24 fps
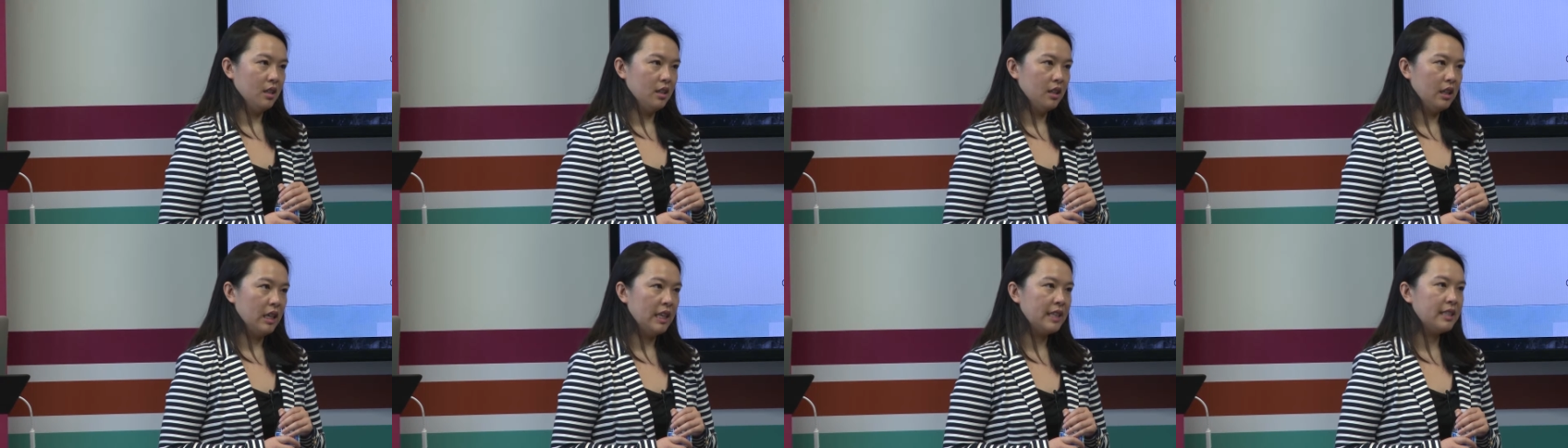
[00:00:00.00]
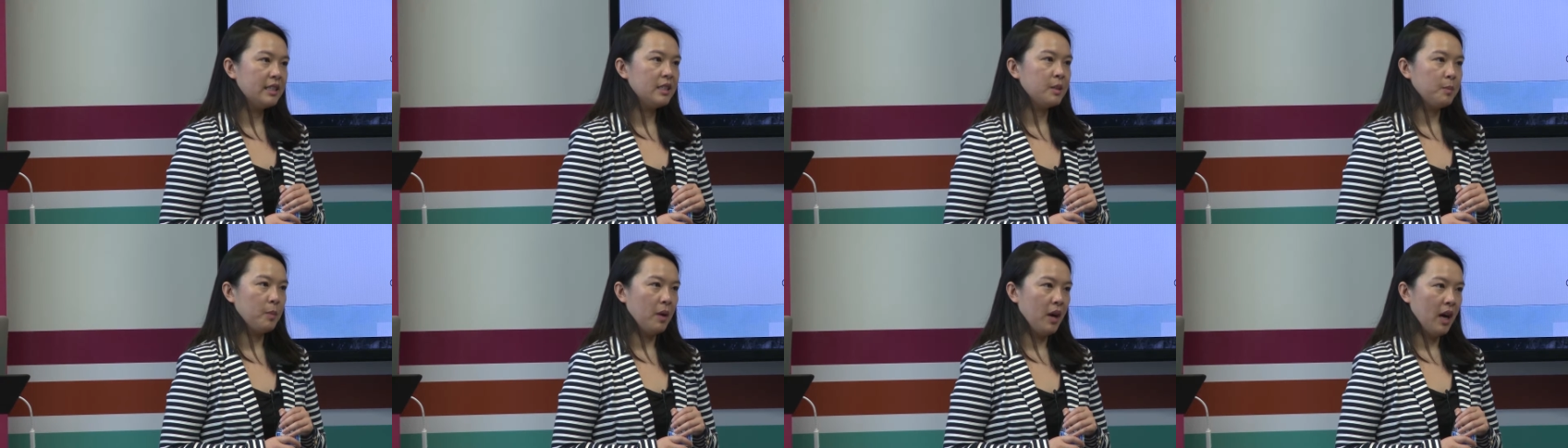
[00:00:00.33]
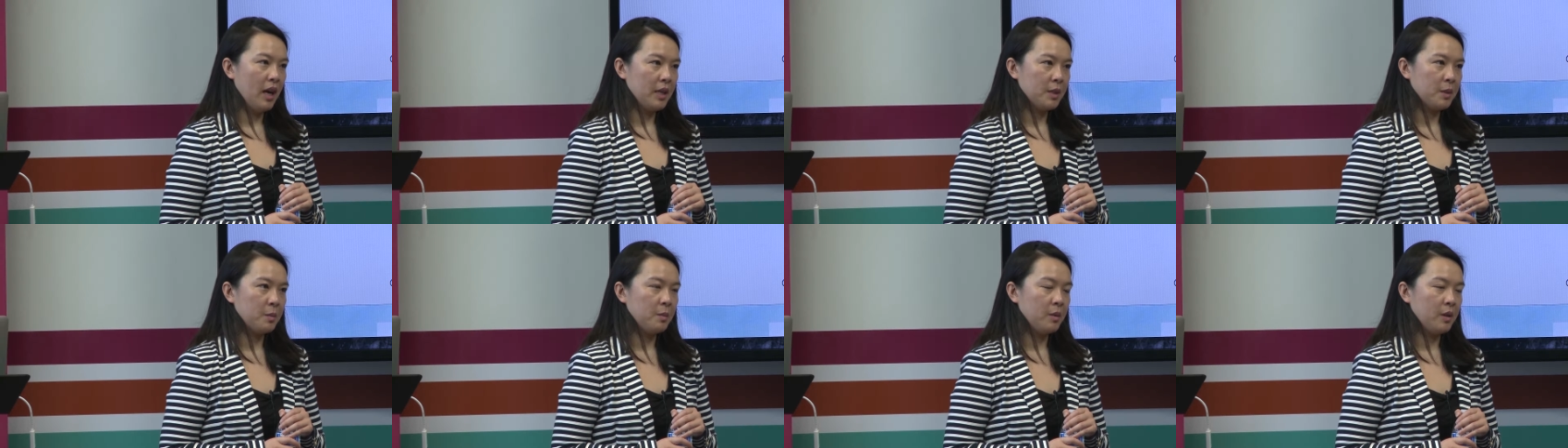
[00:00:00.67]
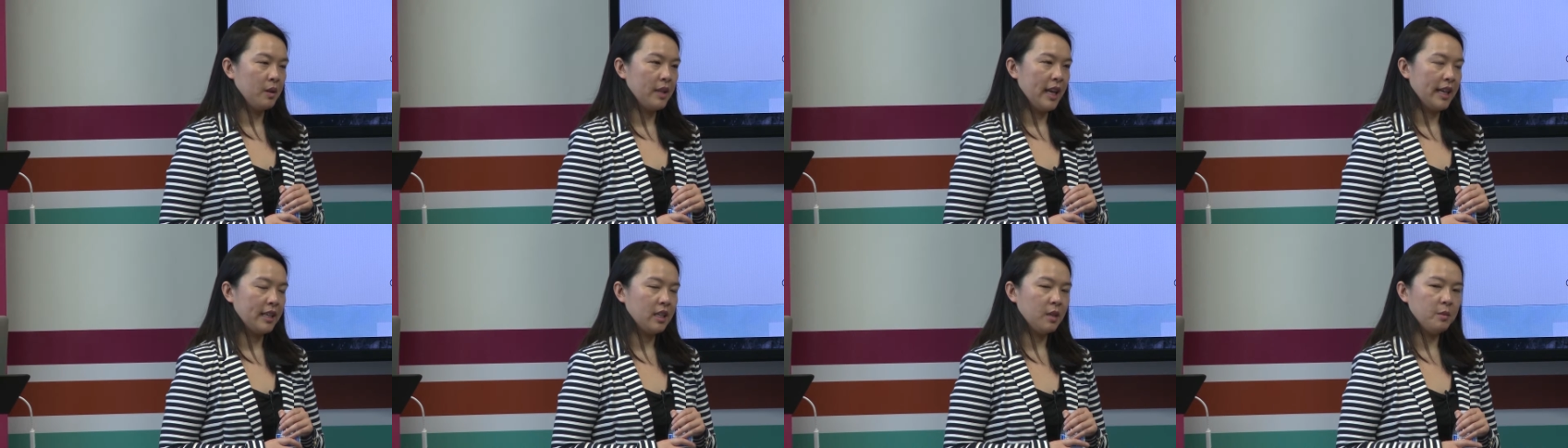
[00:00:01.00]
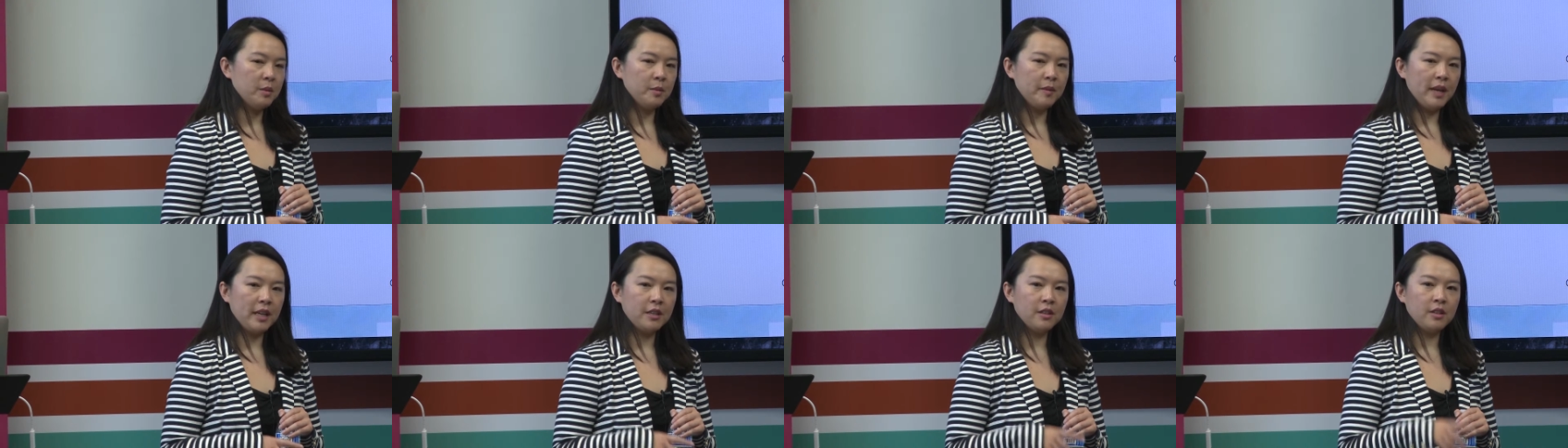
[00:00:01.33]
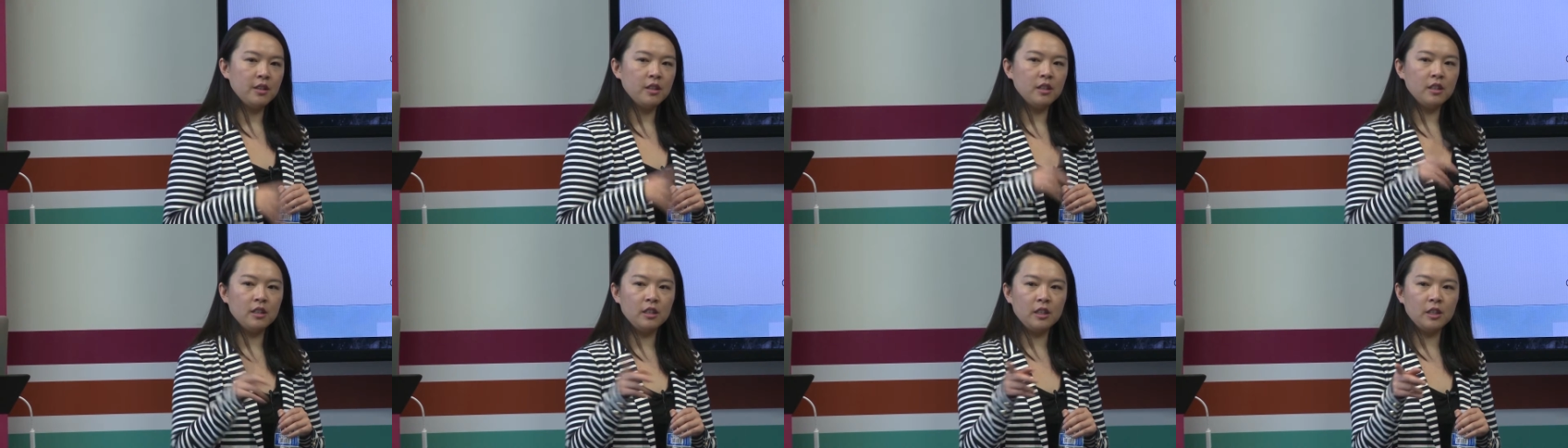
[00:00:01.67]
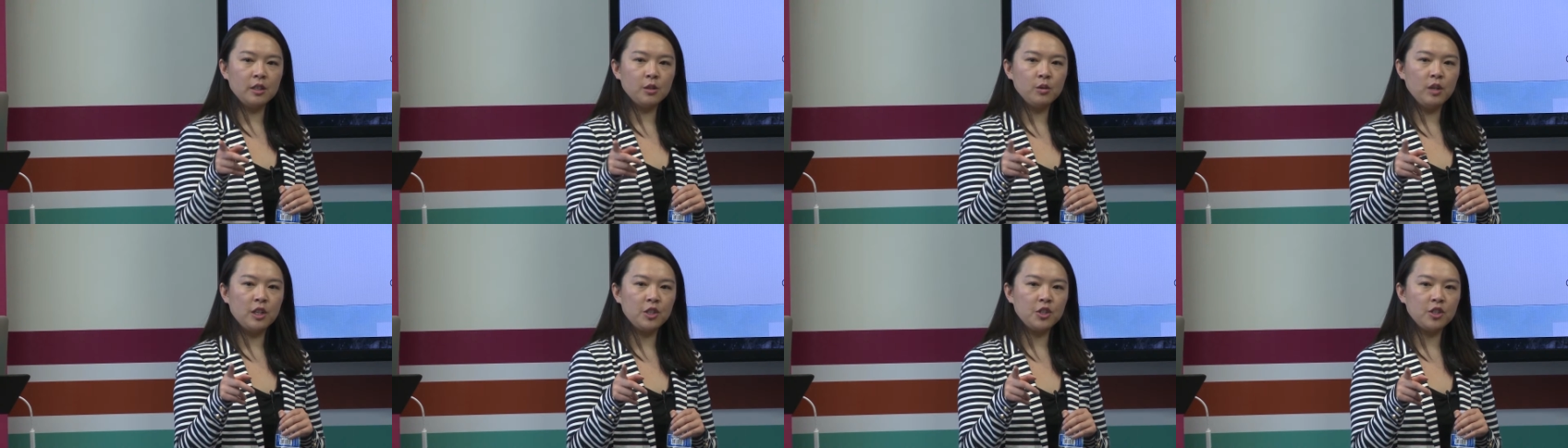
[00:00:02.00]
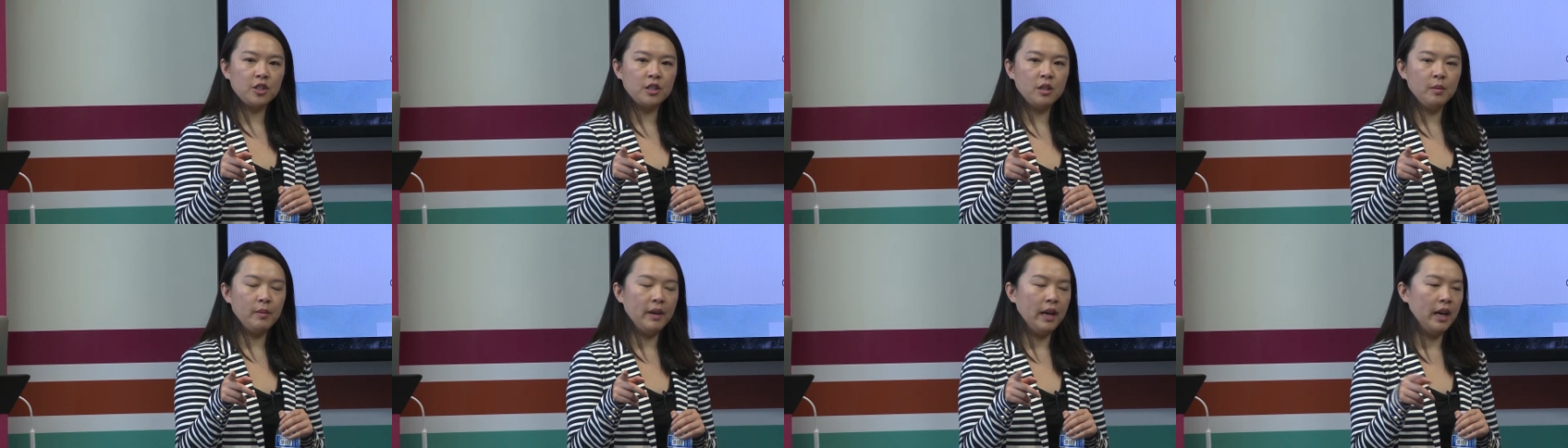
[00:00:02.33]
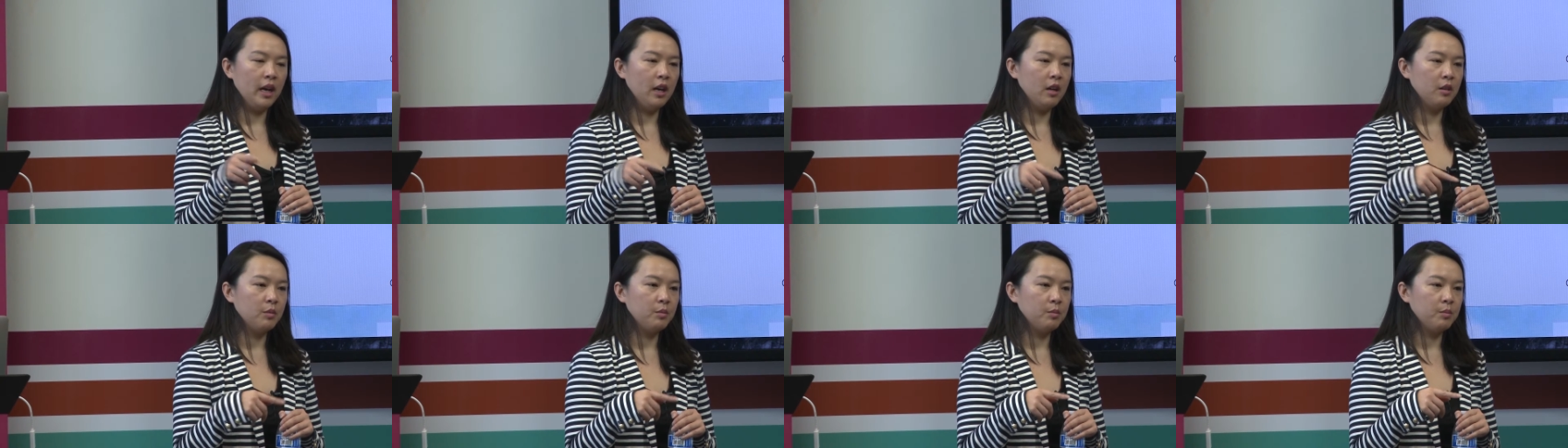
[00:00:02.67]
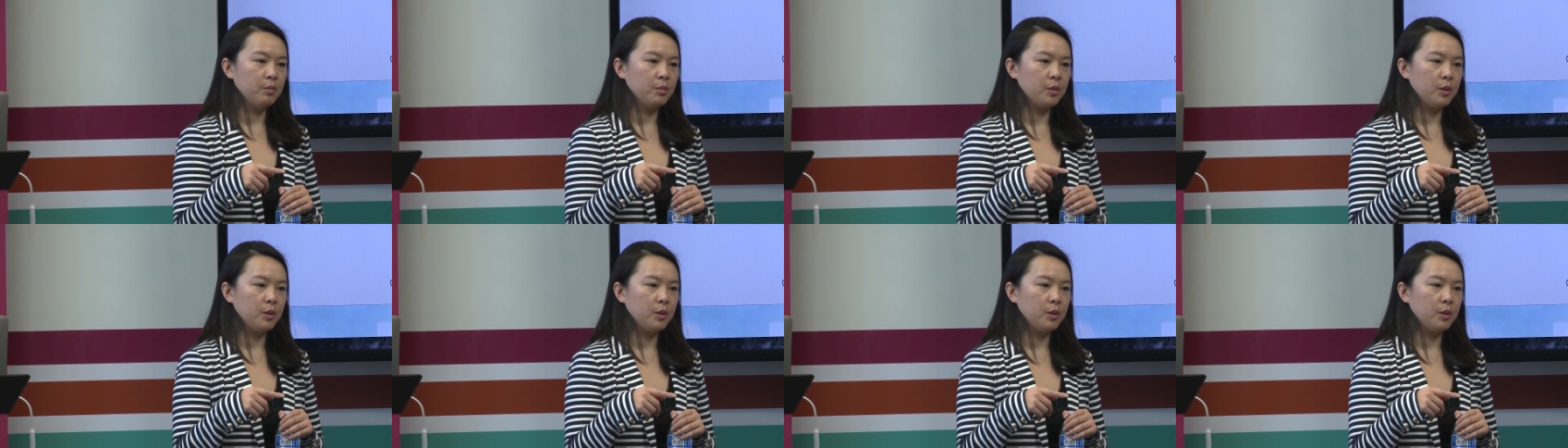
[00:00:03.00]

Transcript: It is possible. That comes back to the earlier question about